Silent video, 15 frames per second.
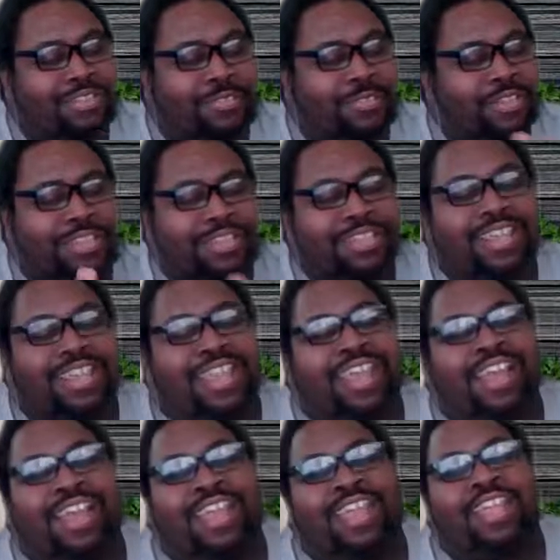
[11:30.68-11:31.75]
fuck it.
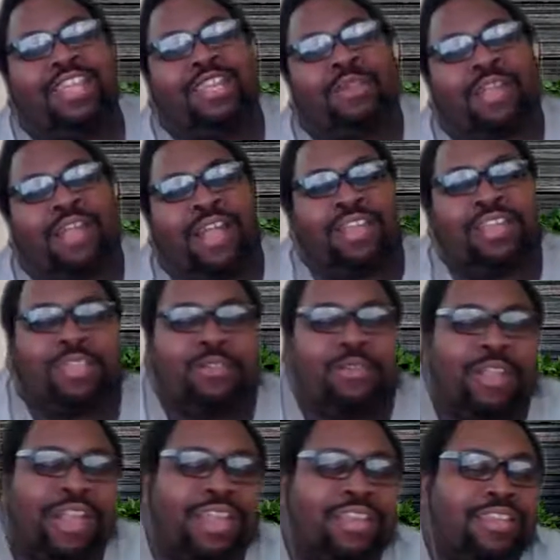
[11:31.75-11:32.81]
Hey, you got
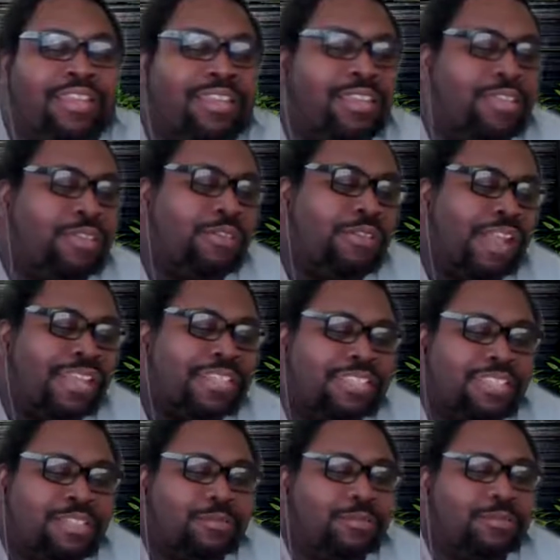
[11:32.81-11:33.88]

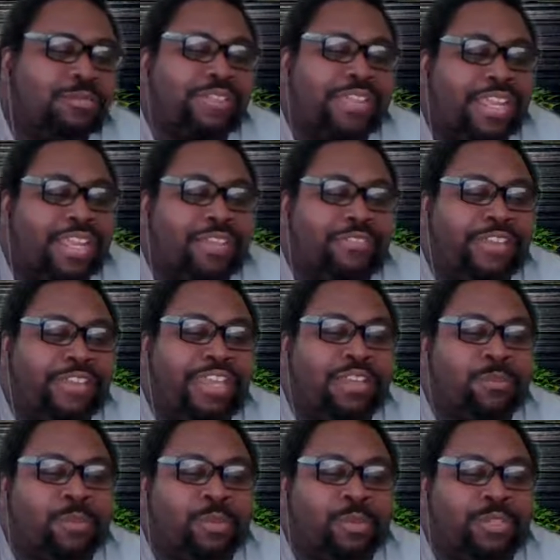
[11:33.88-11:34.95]
some
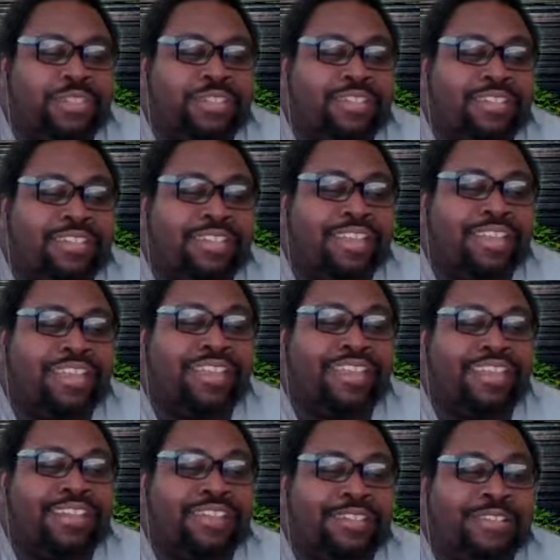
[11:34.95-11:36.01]
fanboys,
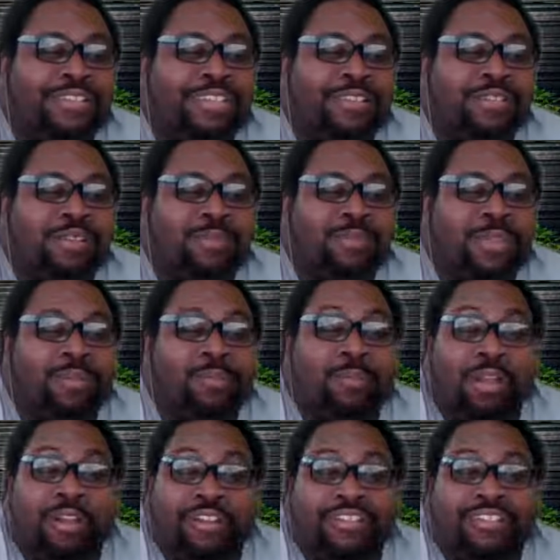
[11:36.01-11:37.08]
and they're being
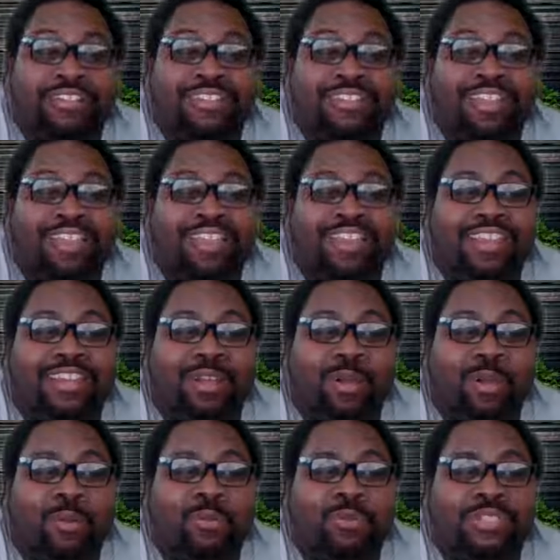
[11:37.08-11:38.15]
marks,
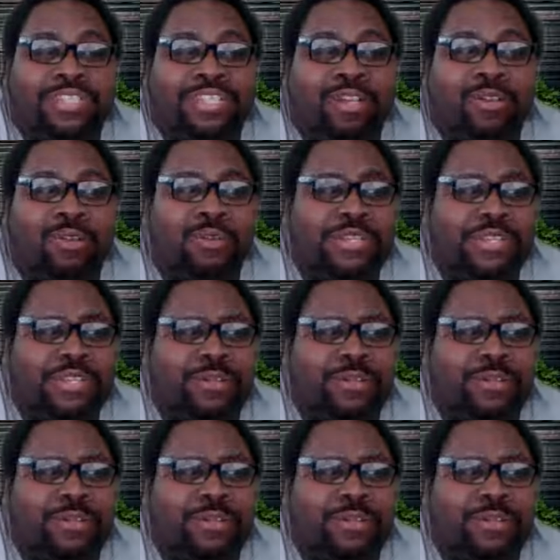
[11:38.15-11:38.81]
who say, oh,